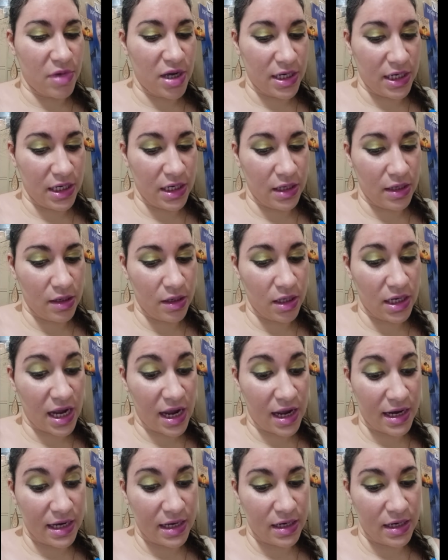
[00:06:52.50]
and
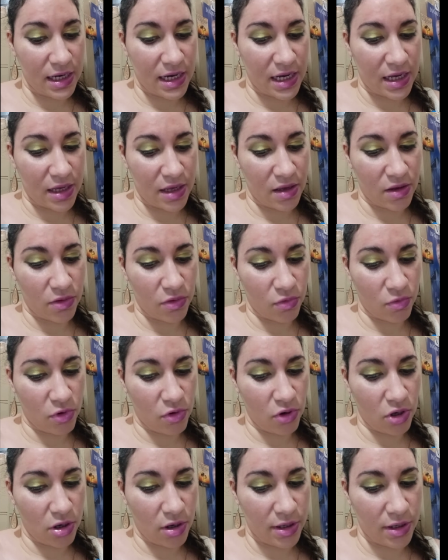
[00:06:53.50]
just
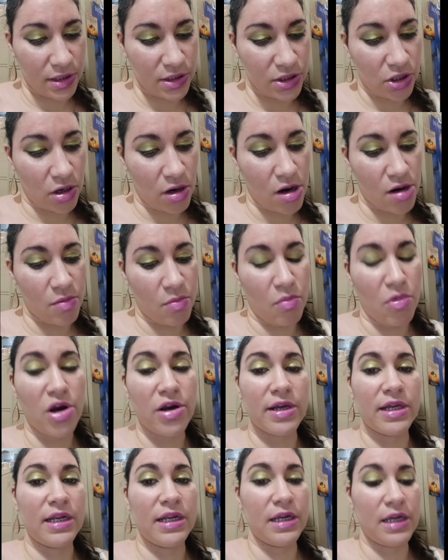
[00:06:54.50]
entirely and i
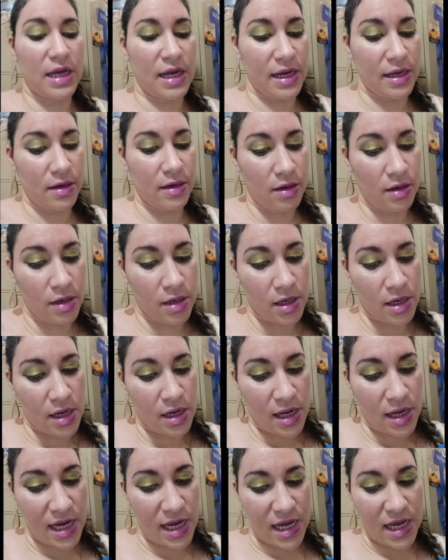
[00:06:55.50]
admire that especially
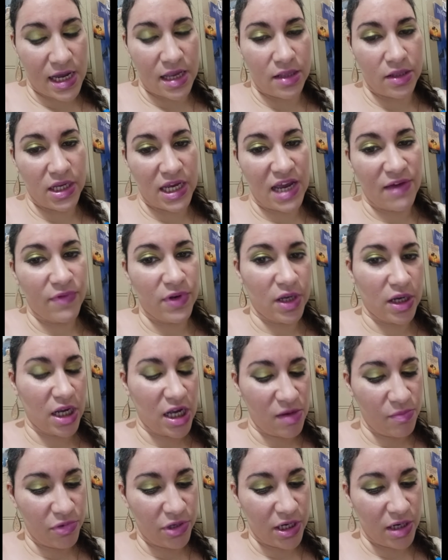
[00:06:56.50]
in artists especially in the
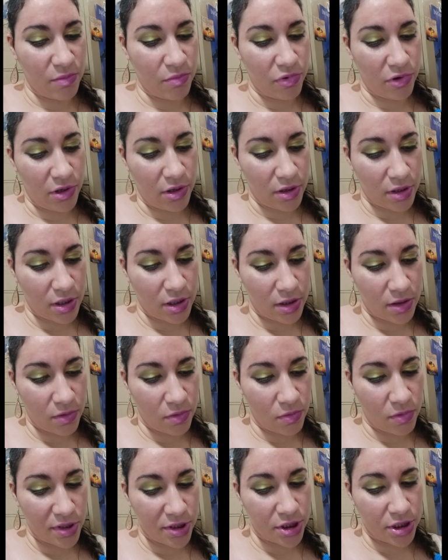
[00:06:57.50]
day and time we're
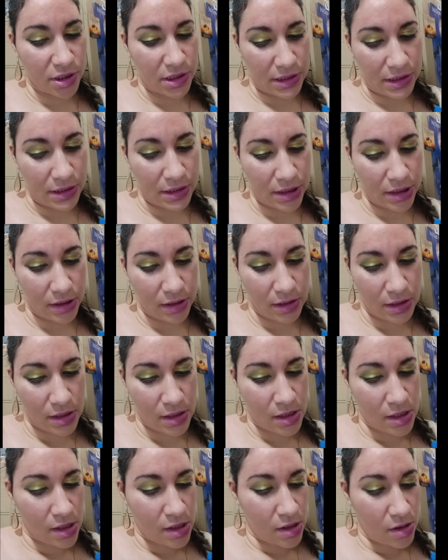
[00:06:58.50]
in every
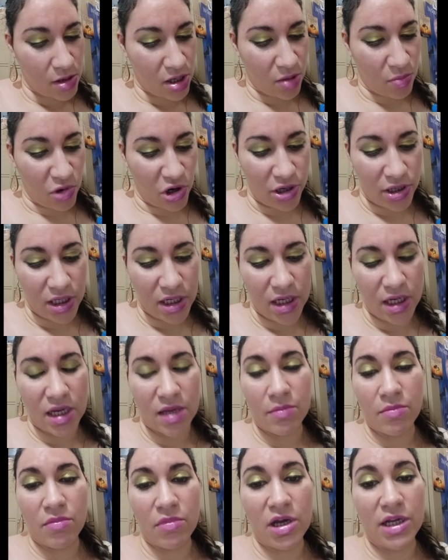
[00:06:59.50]
little positive
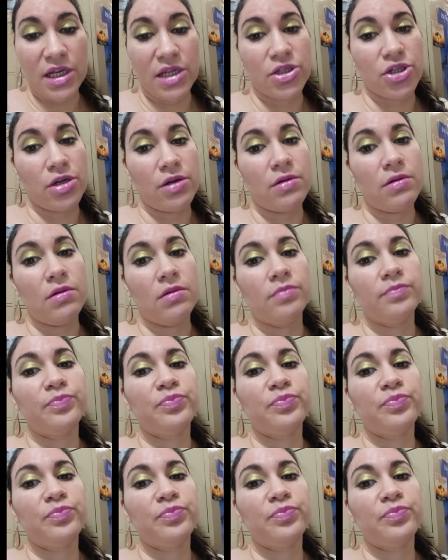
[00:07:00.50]
thing we need that right